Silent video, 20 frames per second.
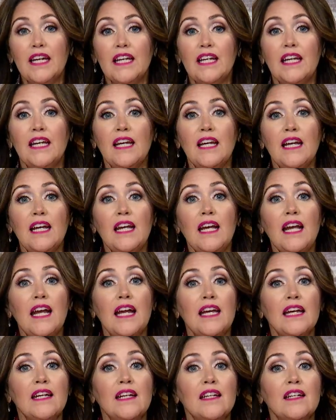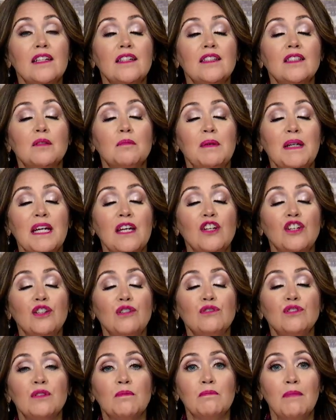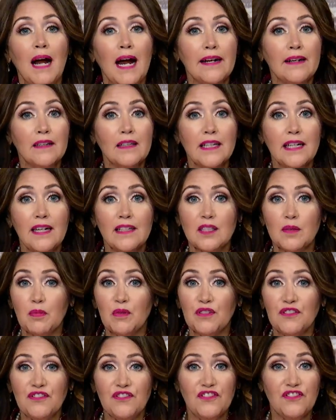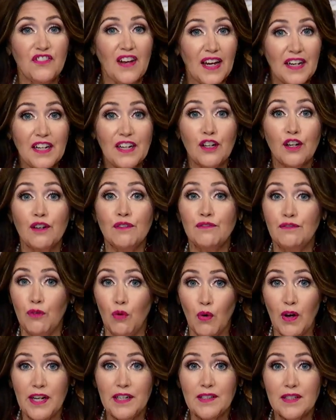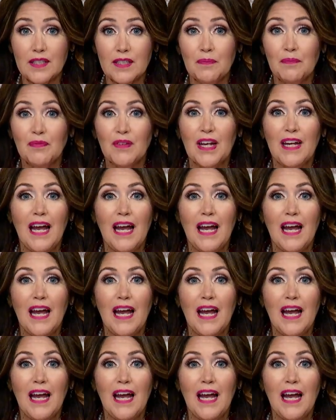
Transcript: He is being used mightily as a prophetic voice,